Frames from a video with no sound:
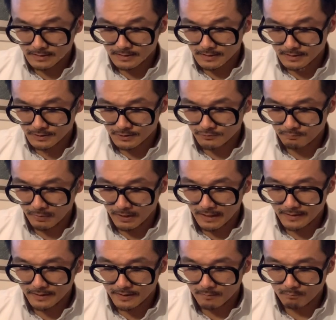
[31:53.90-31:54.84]
is spy
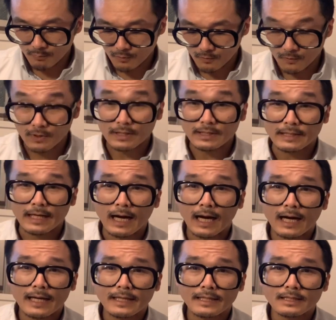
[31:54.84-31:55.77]
number
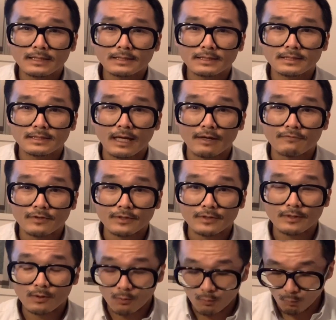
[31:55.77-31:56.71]

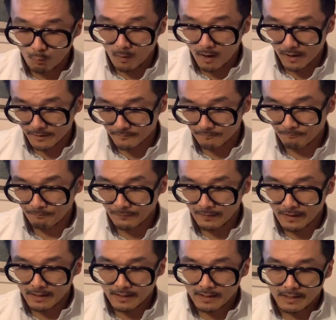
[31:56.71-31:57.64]
971.
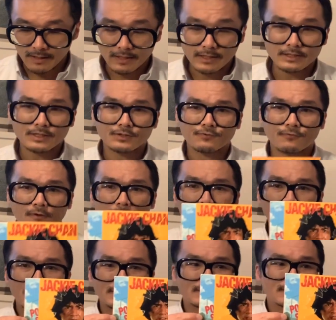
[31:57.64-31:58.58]
This is
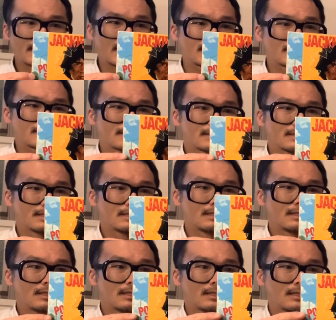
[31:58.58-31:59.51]
from the set
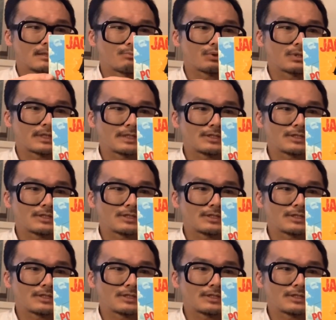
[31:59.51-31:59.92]
Police